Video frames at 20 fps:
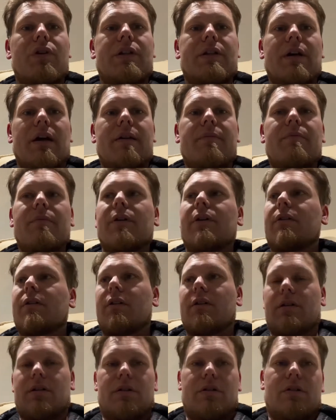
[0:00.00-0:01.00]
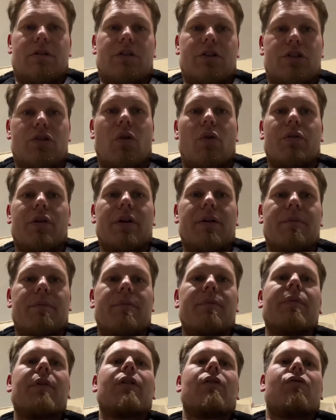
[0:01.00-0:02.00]
time, sawn it,
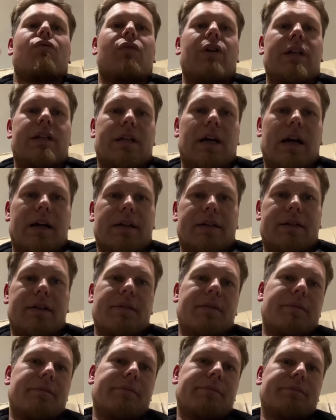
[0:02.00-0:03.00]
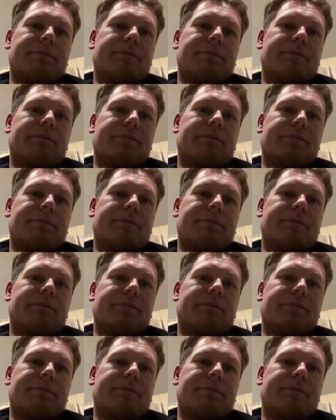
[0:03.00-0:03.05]
re-tax it.